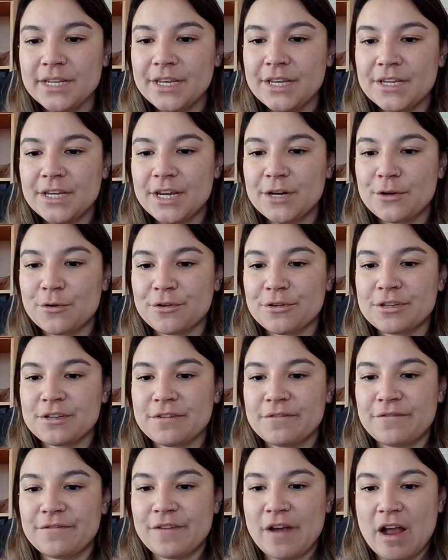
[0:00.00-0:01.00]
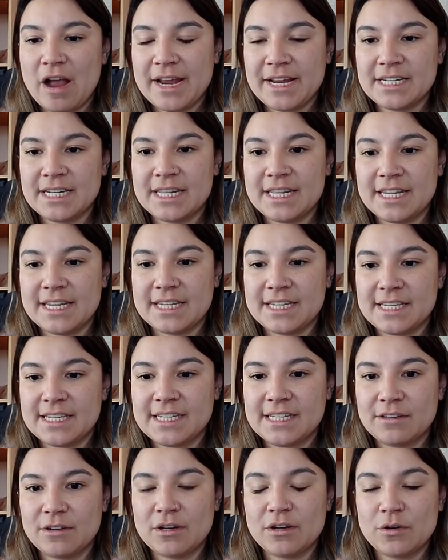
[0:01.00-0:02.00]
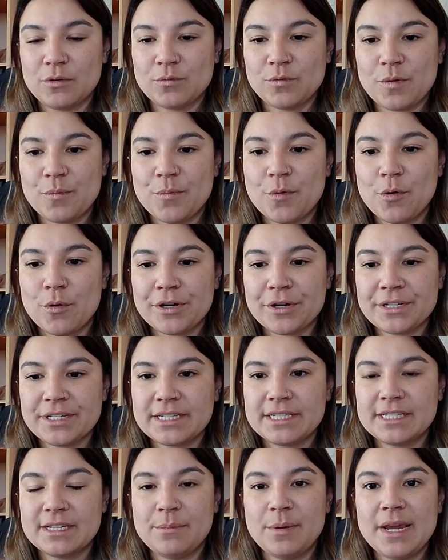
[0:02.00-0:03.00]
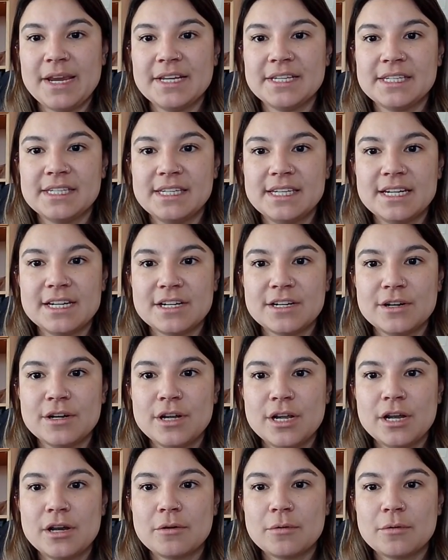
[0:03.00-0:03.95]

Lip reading: In order to find this report to paste here,